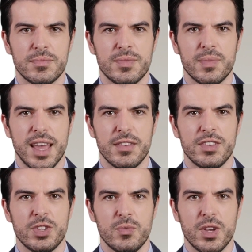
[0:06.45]
The
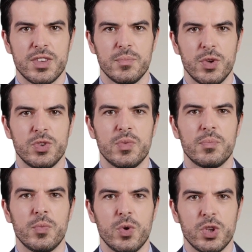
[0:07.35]
battery is one of the most
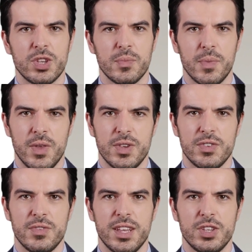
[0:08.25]
important components
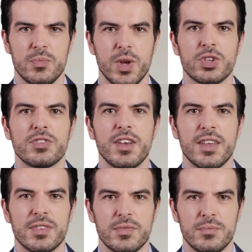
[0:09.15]
of any smart
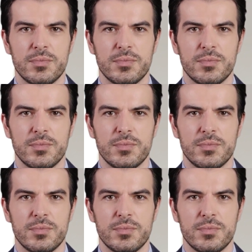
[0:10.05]
device.